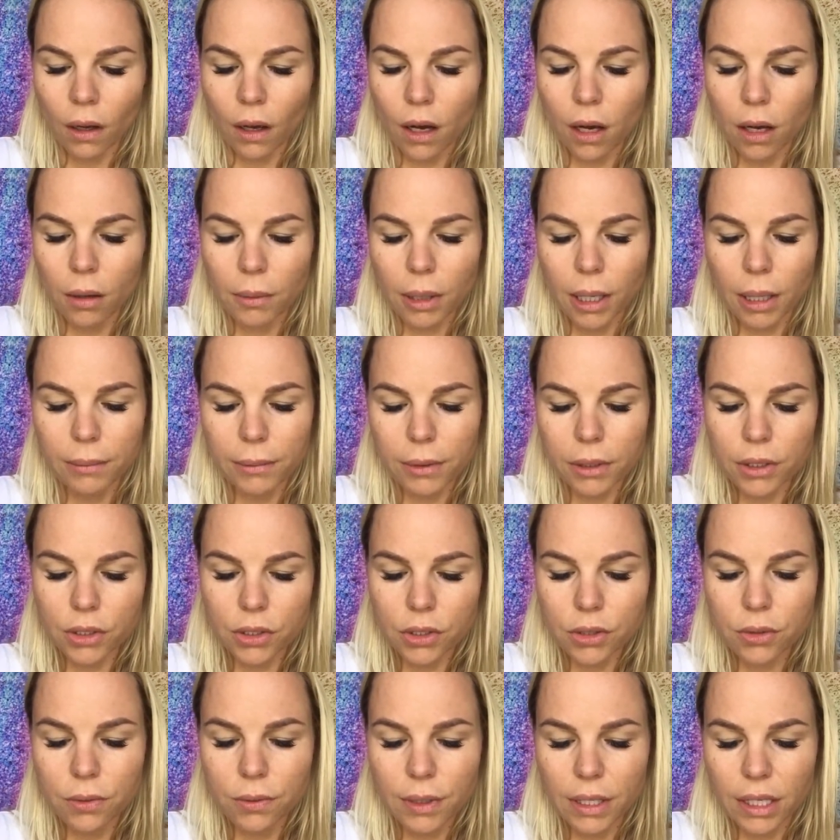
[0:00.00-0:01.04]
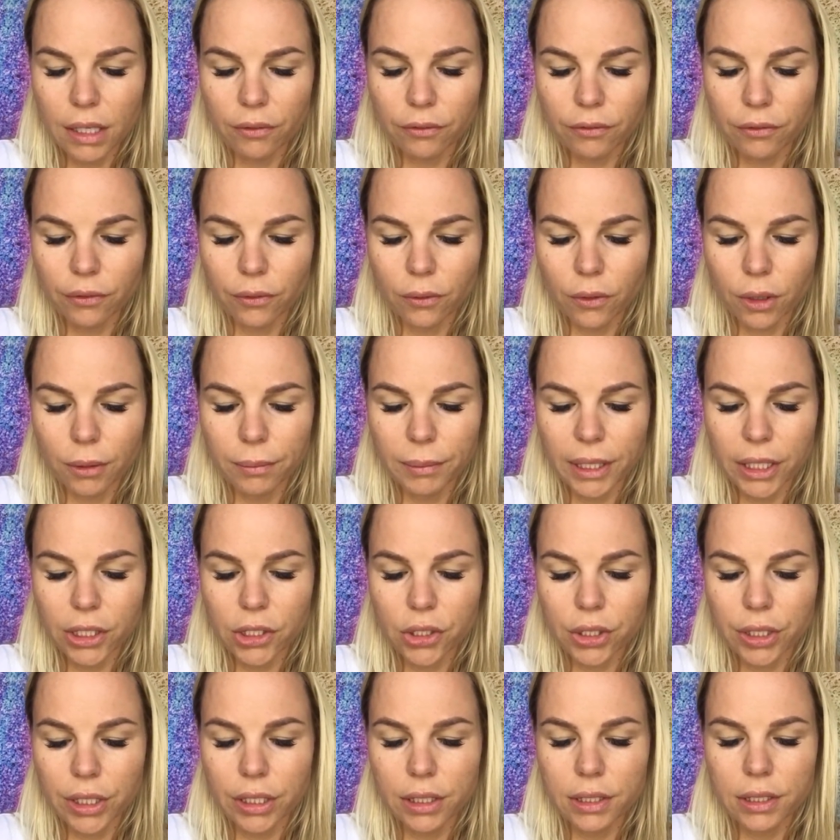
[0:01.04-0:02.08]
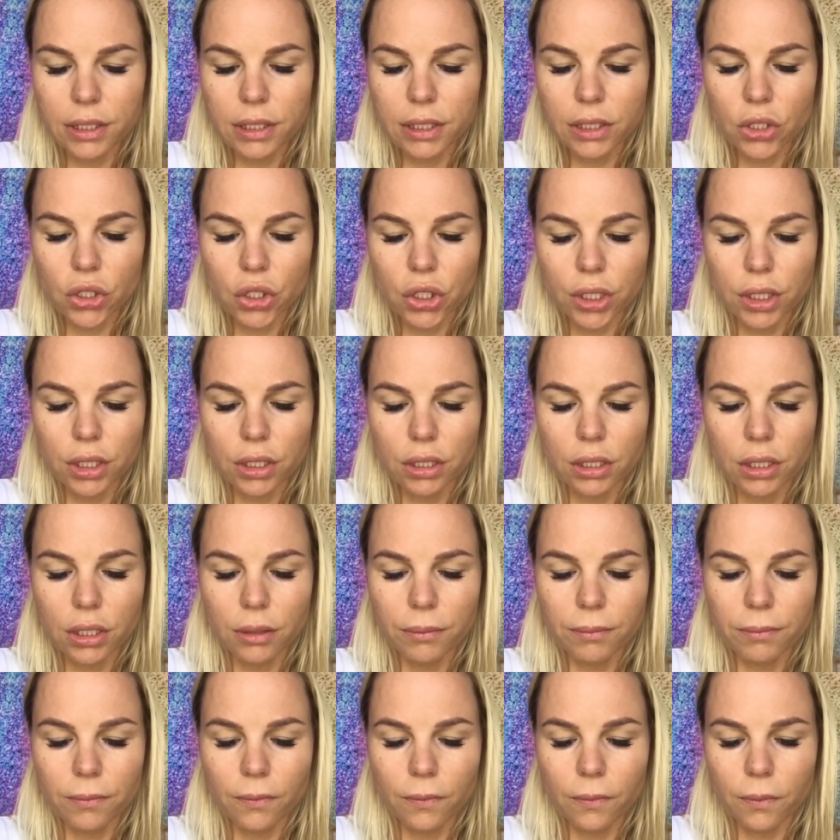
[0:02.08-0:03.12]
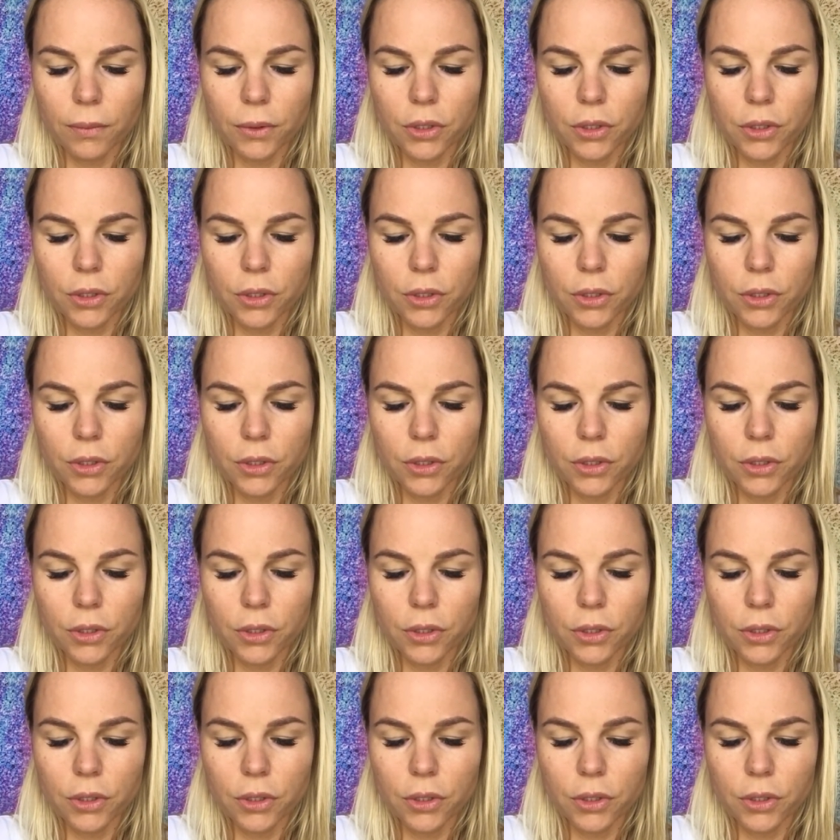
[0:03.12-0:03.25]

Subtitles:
I'm going to do that for my transition in